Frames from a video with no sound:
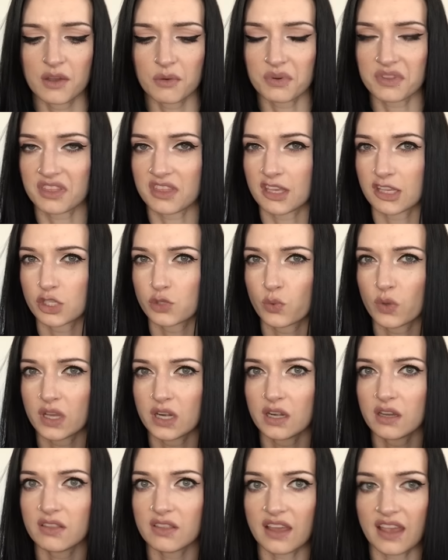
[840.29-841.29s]
With this
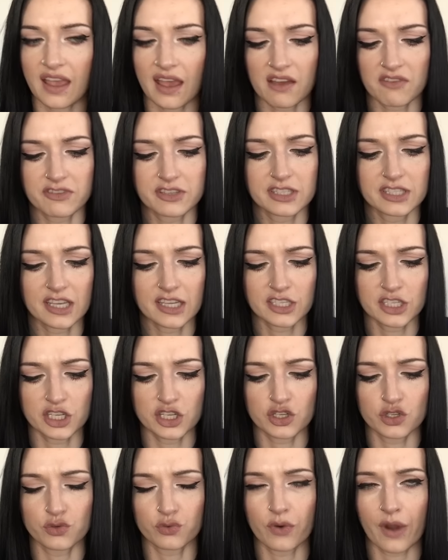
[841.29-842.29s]
one, they have such a
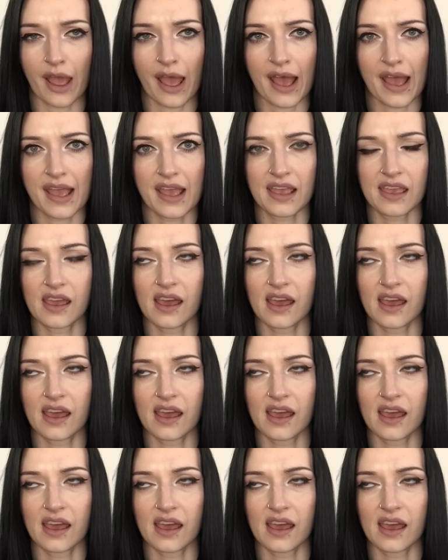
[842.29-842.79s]
dry,